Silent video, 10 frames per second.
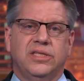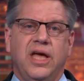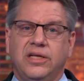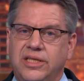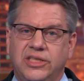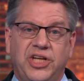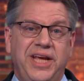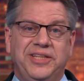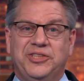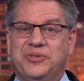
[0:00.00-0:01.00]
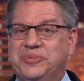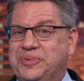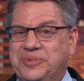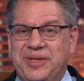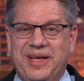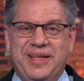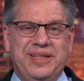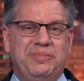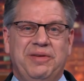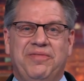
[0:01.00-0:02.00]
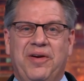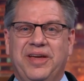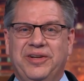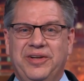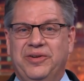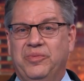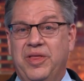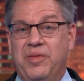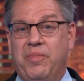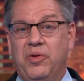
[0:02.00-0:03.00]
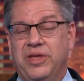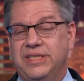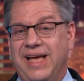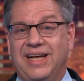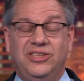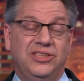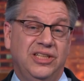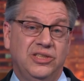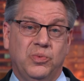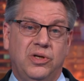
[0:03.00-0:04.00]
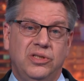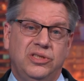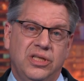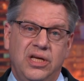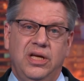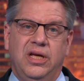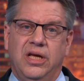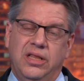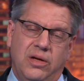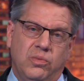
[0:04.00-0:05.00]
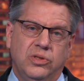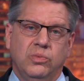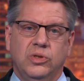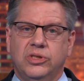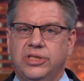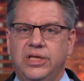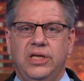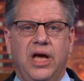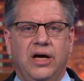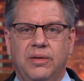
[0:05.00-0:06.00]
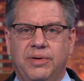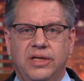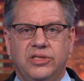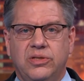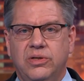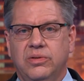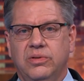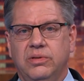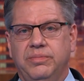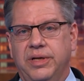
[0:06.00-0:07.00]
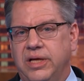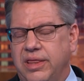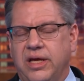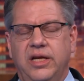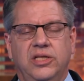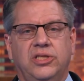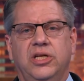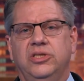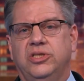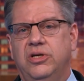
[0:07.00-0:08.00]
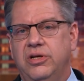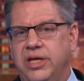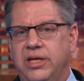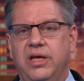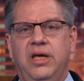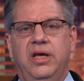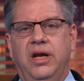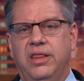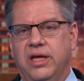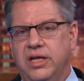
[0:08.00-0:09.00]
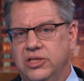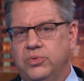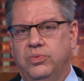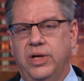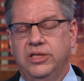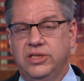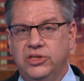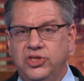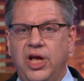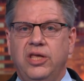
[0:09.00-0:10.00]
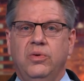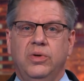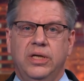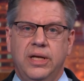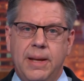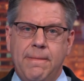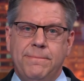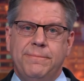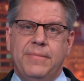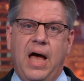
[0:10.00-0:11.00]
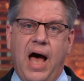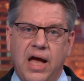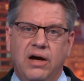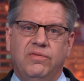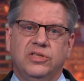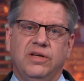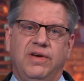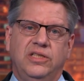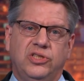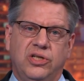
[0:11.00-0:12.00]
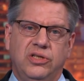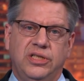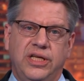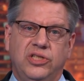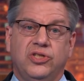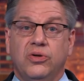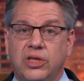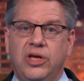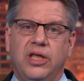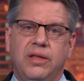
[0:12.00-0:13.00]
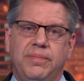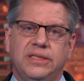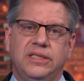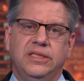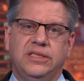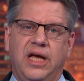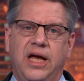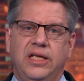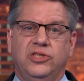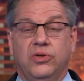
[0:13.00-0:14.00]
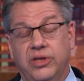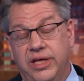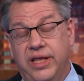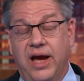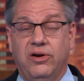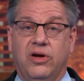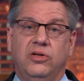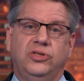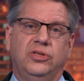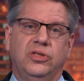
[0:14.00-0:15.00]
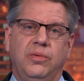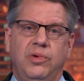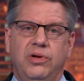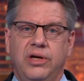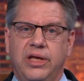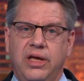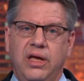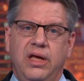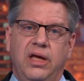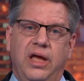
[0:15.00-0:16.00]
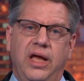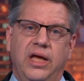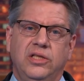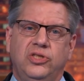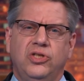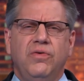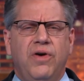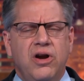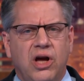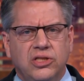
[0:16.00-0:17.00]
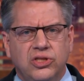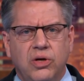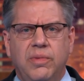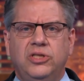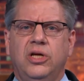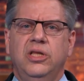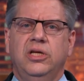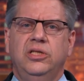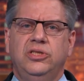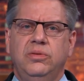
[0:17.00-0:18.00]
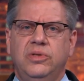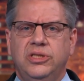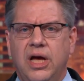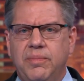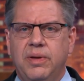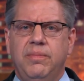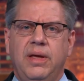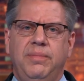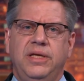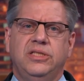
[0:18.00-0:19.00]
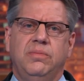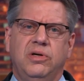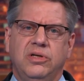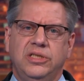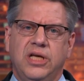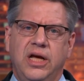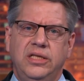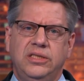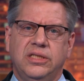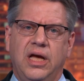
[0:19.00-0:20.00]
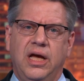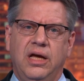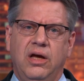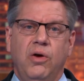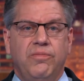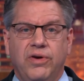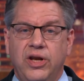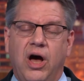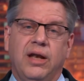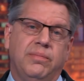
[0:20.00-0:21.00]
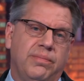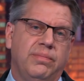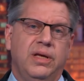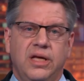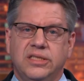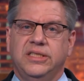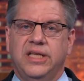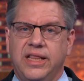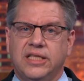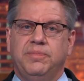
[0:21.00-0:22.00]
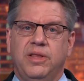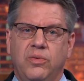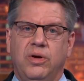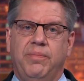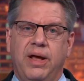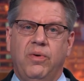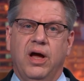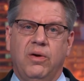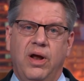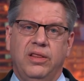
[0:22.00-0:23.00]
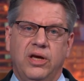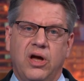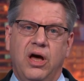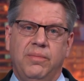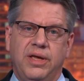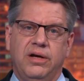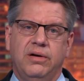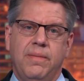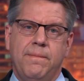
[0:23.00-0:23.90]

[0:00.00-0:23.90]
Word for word: likely to change. We, I think he's been very clear in both his actions and his words, and then we'll we'll see how it plays through. But I think it is concerning. I think it is raising genuine high levels of uncertainty, certainly on the business side, certainly in the agricultural community, and so far not so much on the consumer side, but maybe some early signs. Uh, hopefully not. As I said, that's been the real bedrock around the economy here.